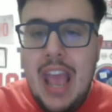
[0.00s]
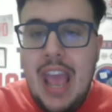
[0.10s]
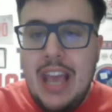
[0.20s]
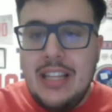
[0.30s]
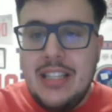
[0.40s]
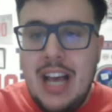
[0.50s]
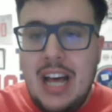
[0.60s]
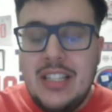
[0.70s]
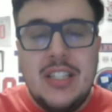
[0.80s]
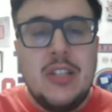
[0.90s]
And
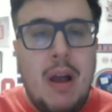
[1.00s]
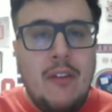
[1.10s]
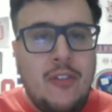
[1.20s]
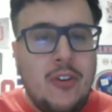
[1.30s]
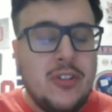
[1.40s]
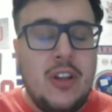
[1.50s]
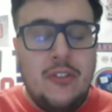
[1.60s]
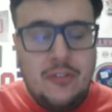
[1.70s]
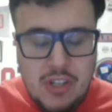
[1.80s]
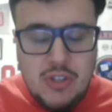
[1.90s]
this is my first
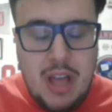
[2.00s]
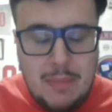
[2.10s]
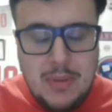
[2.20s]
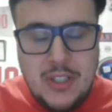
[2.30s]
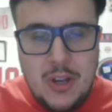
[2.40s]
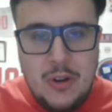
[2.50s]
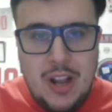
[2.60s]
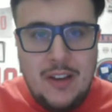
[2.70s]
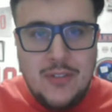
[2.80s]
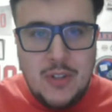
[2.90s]
official episode
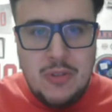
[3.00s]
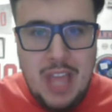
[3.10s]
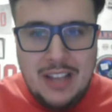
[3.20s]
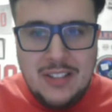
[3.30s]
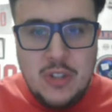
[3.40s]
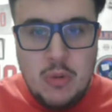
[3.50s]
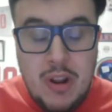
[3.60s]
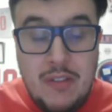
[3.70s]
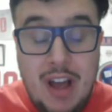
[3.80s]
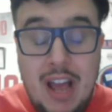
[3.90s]
of
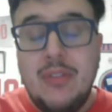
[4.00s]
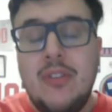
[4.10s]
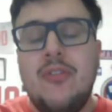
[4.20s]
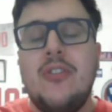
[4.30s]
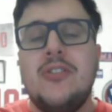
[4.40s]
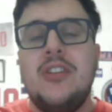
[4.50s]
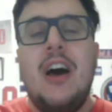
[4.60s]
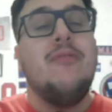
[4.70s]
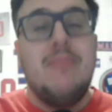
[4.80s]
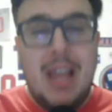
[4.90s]
2025, the first
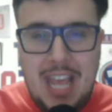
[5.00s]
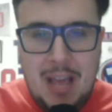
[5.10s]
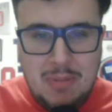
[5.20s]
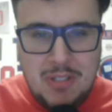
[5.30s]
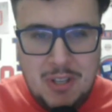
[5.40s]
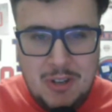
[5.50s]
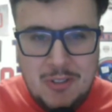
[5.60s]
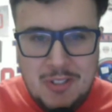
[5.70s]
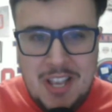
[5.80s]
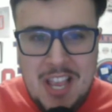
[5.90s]
of many
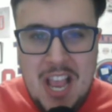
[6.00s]
episodes